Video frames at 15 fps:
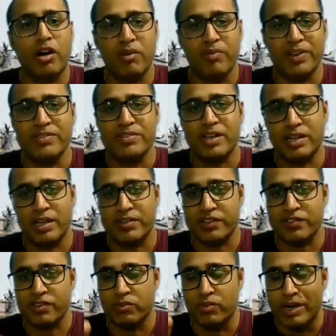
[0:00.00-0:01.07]
offense under
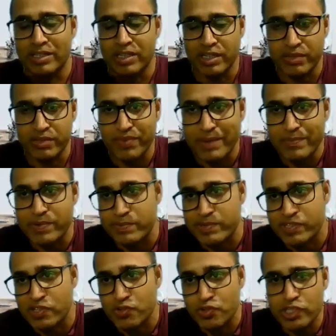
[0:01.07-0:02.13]
section 135
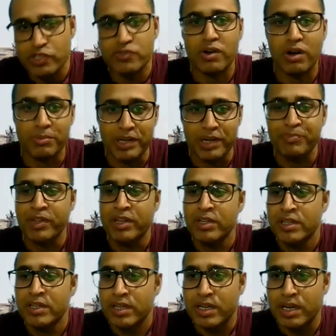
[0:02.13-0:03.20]
subsection 6 of the
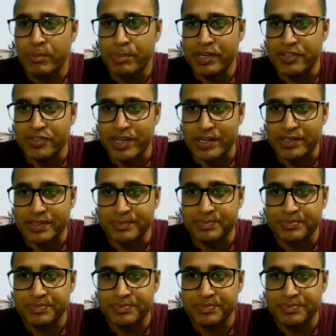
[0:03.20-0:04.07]
Companies Act.